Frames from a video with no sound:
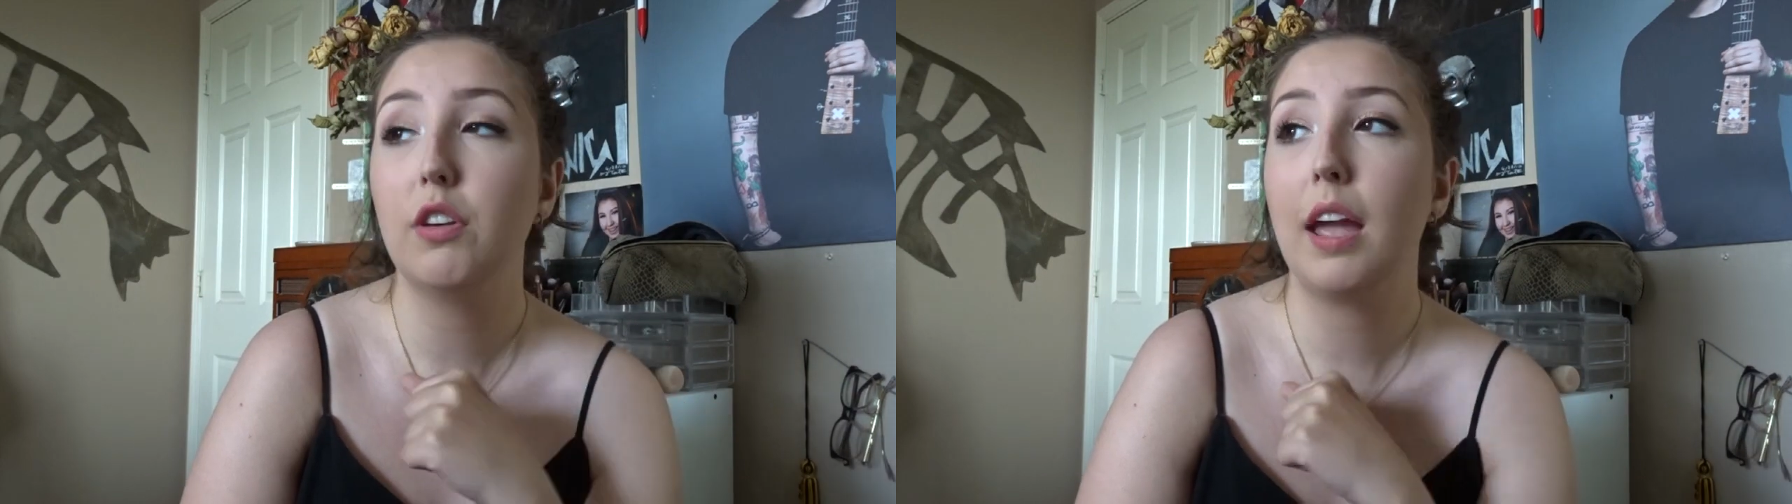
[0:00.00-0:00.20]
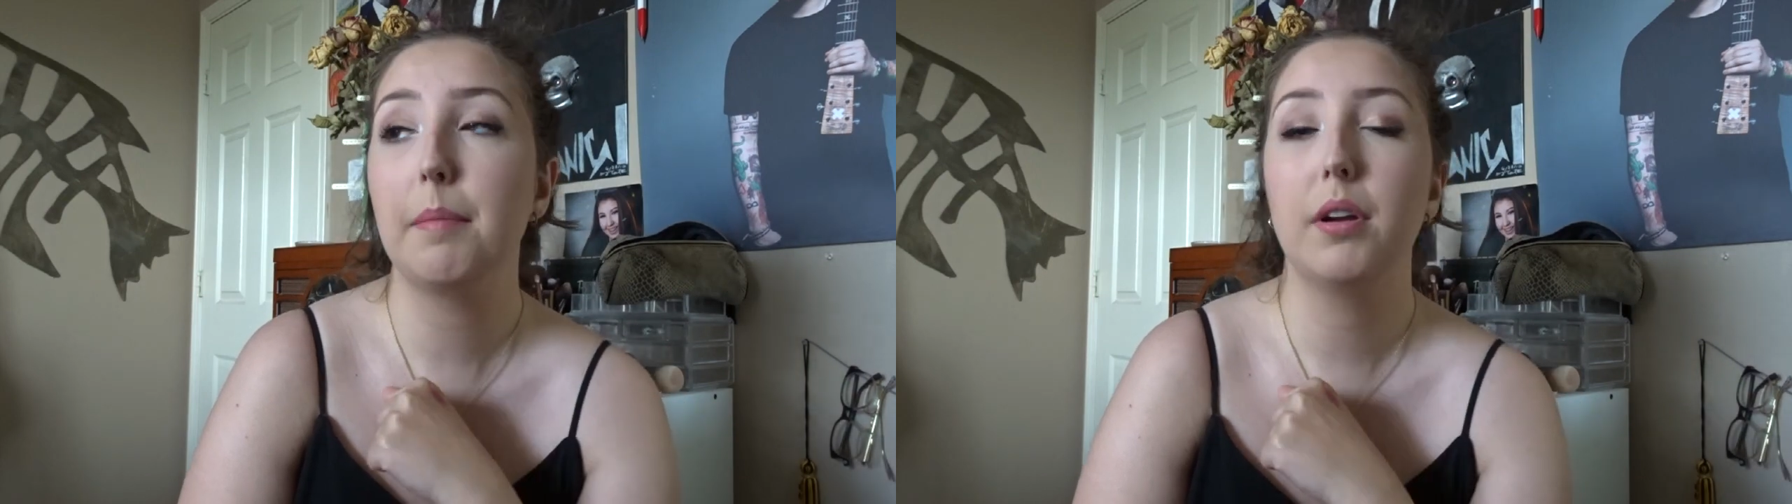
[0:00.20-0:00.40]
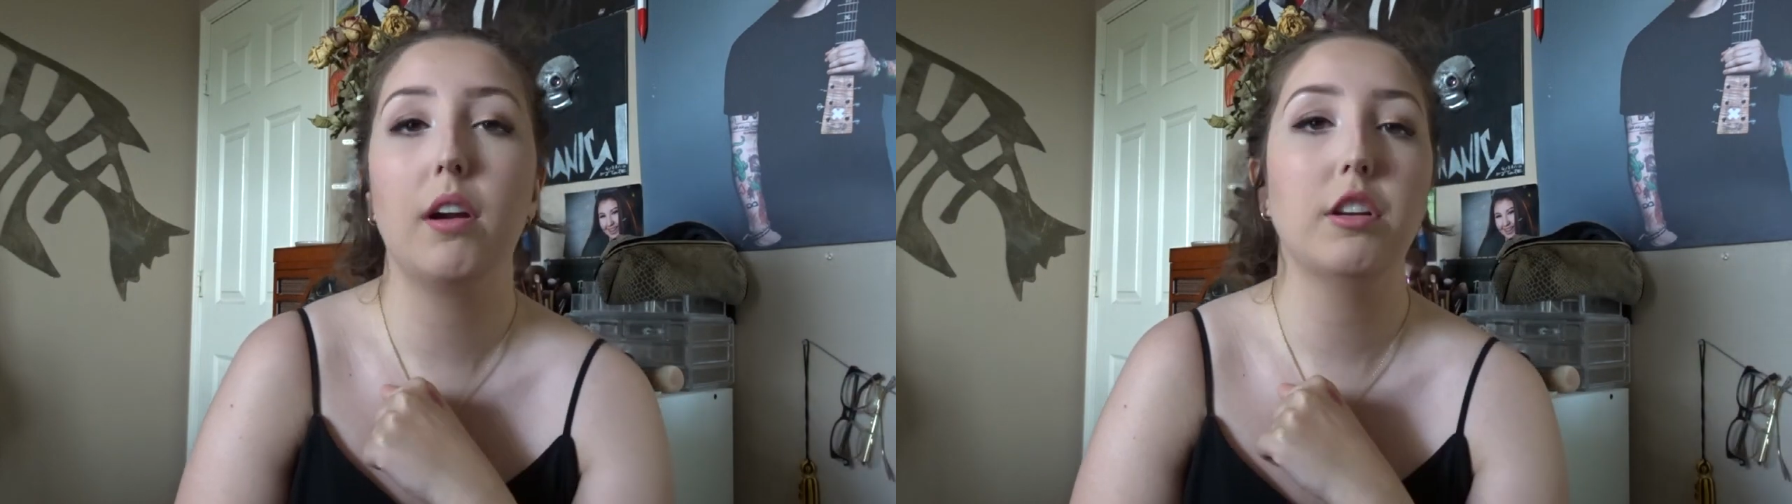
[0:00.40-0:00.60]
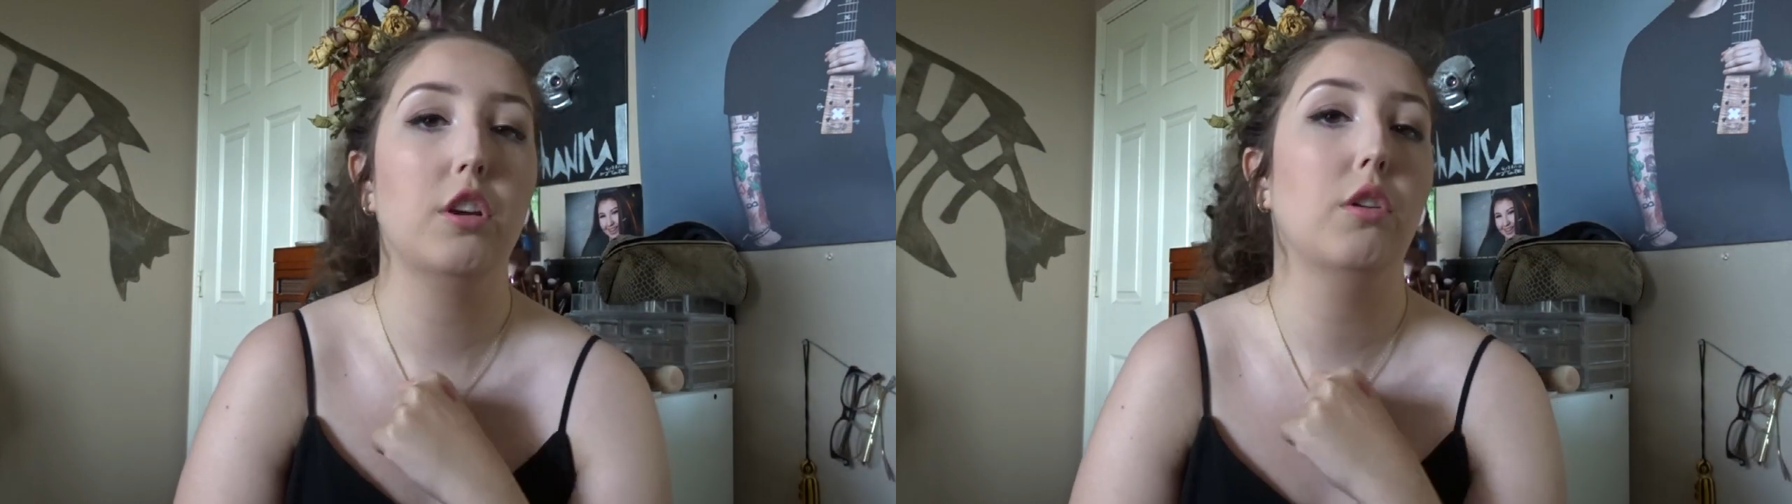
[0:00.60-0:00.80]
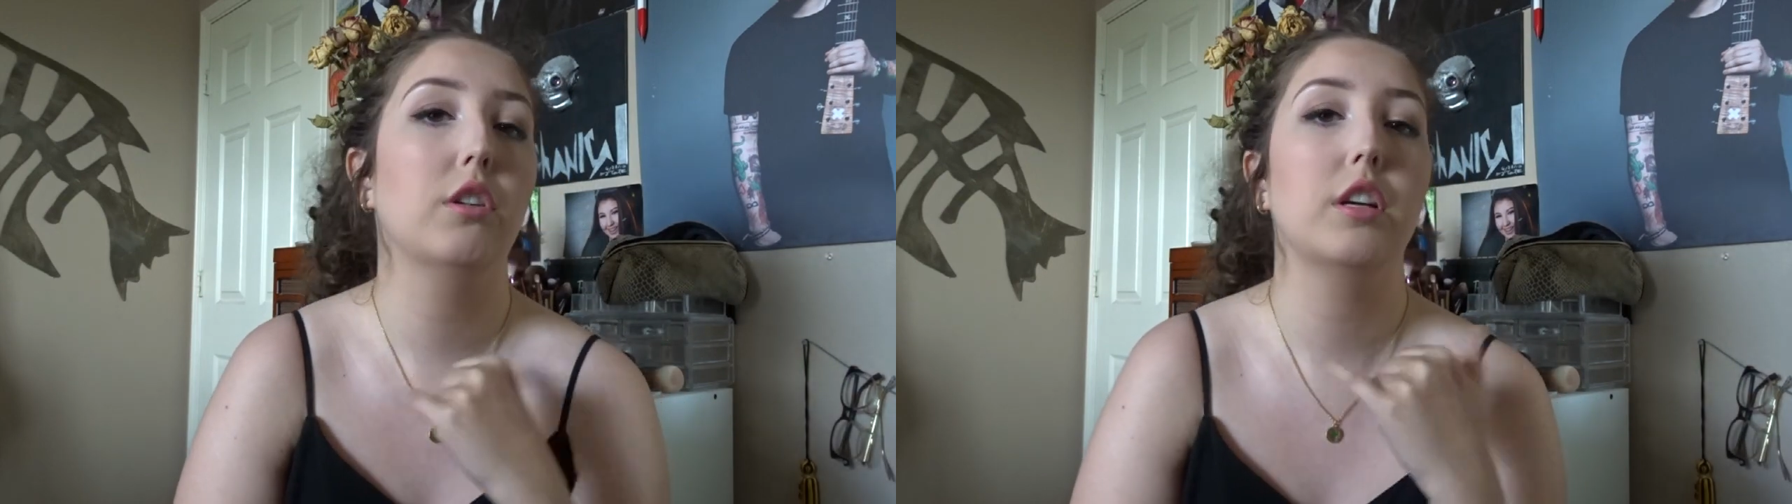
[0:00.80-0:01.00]
You can't put on
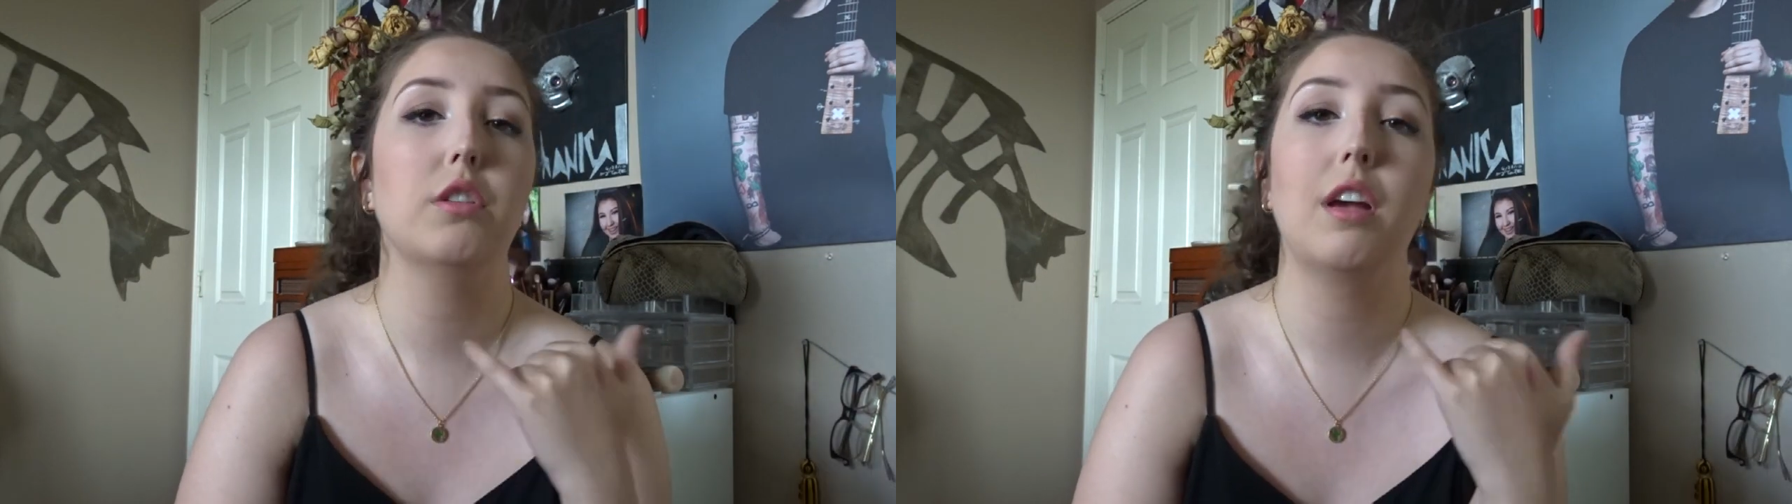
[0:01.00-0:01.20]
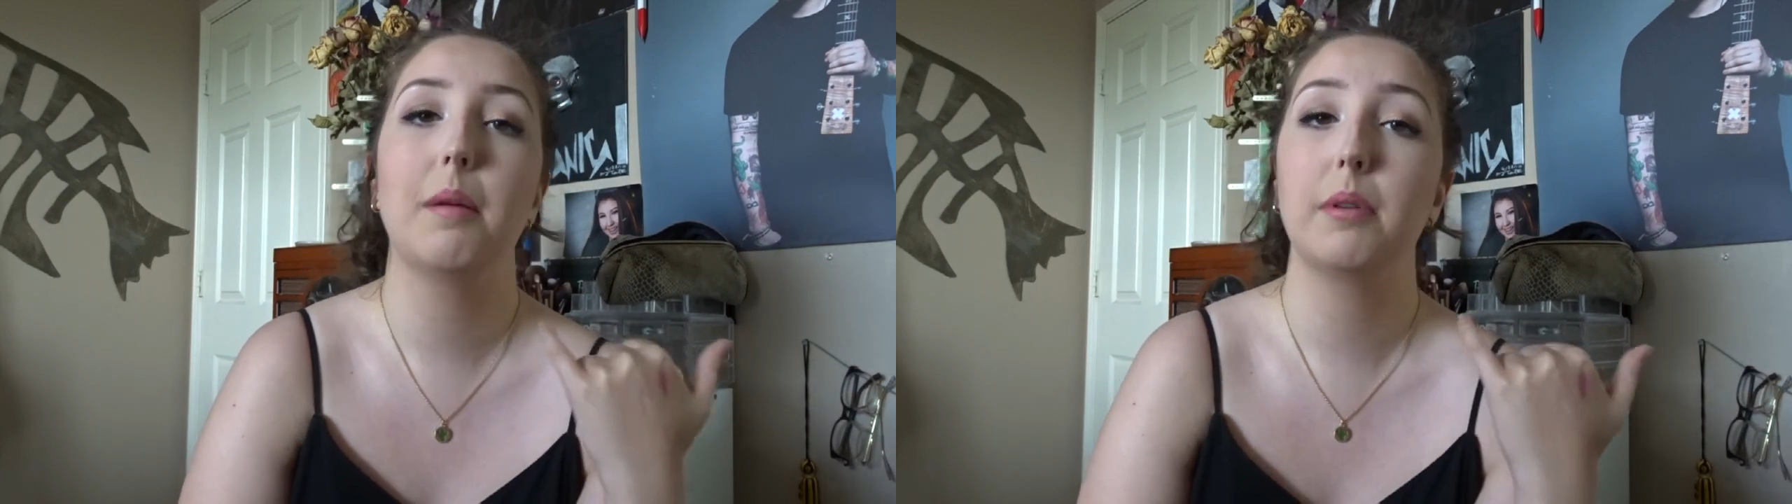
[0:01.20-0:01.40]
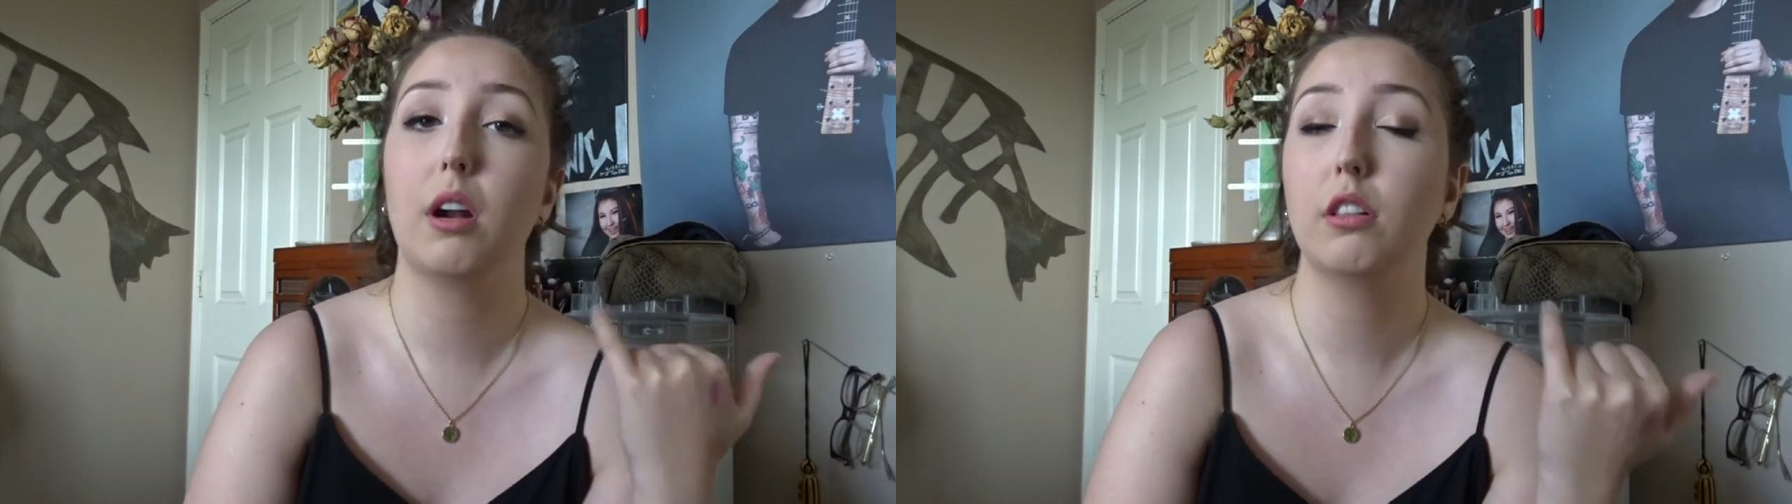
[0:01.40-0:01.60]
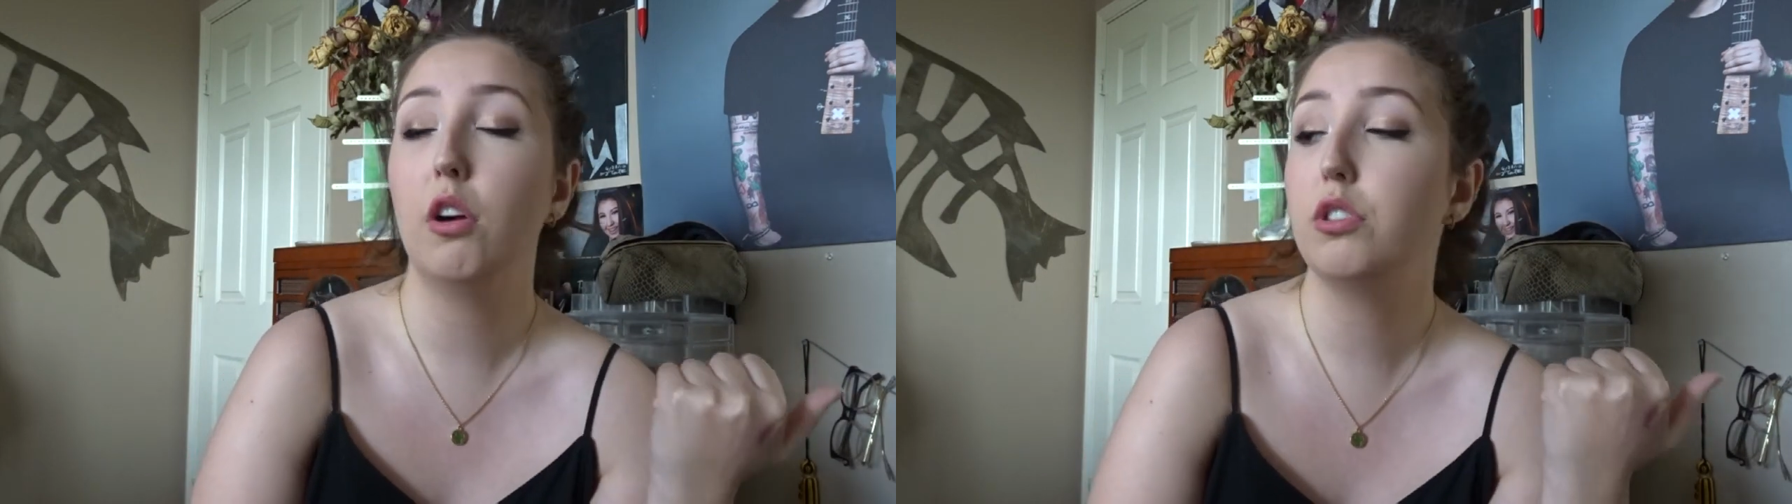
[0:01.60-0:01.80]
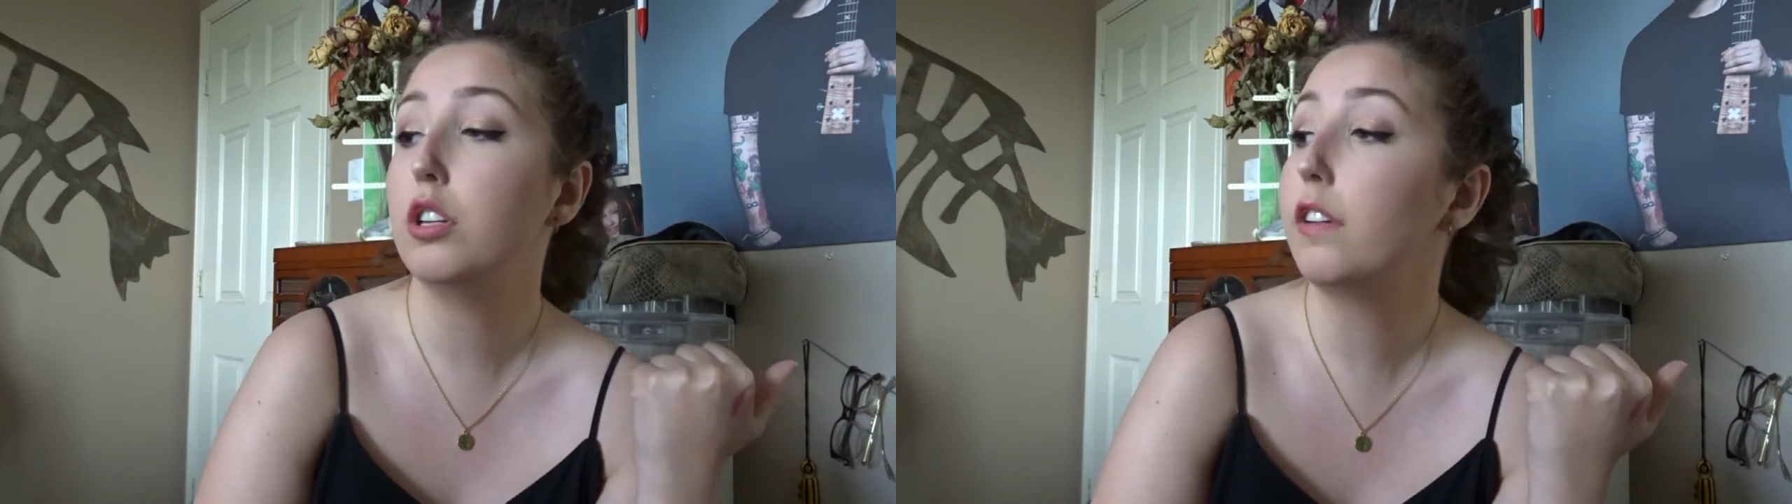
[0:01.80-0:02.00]
deodorant, you can't put on lotion,